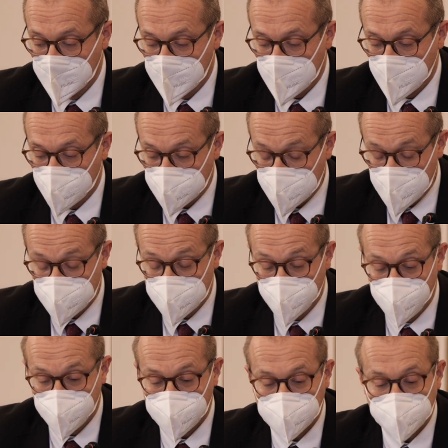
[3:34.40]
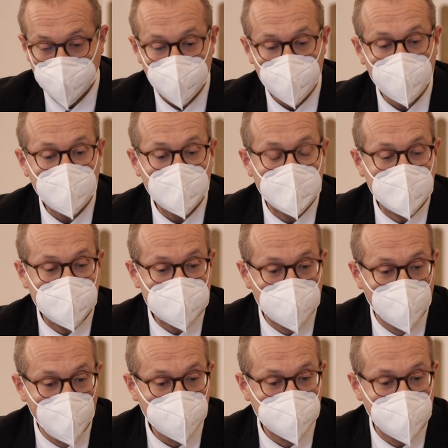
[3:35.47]
appreciation. It is
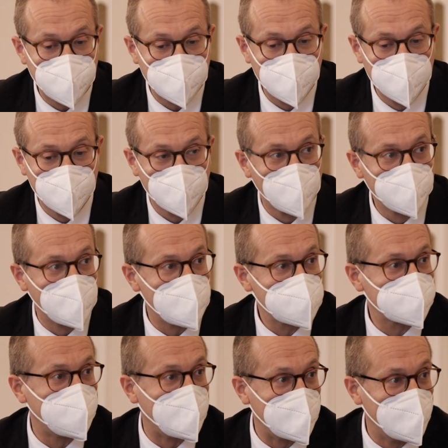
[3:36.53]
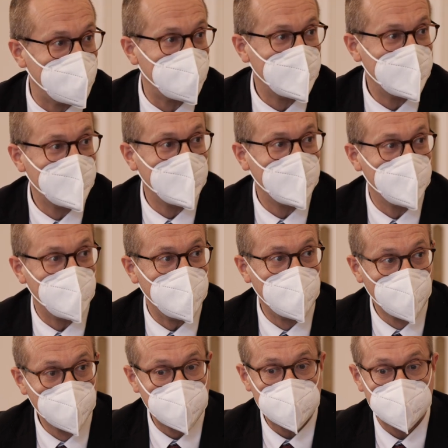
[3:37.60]
the most difficult to go the last mile. We
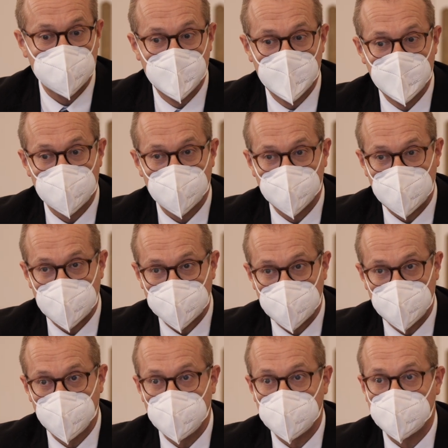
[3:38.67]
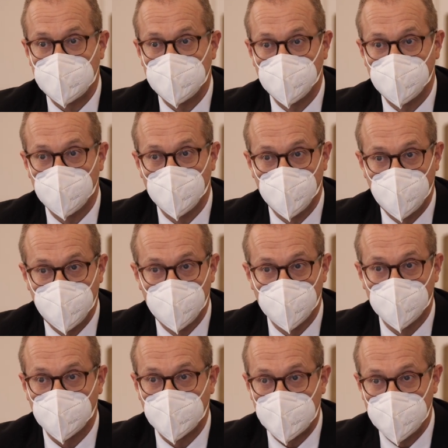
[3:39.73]
know this, so in that sense, we stand with
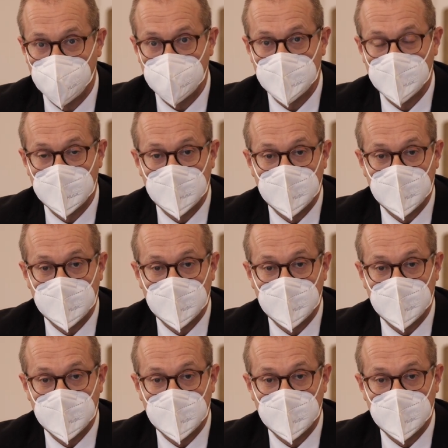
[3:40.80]
you together.